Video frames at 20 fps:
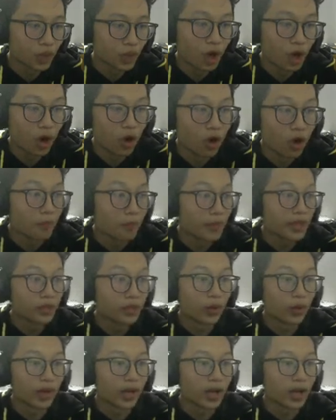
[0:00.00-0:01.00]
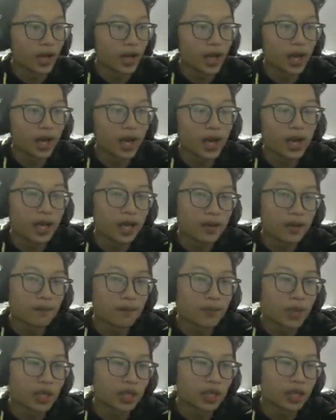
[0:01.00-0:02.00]
Oh, by the way, I
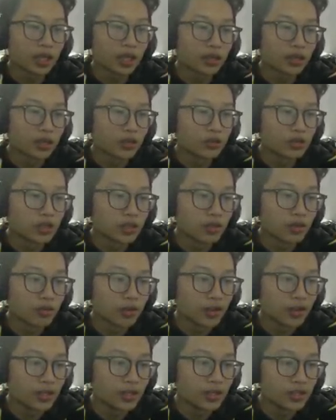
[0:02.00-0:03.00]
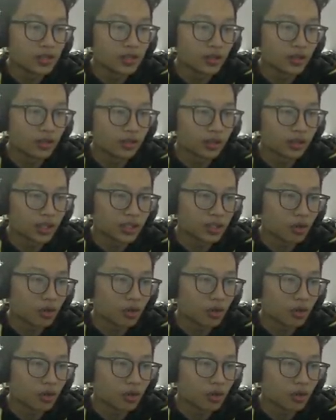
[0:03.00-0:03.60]
am making a new series. That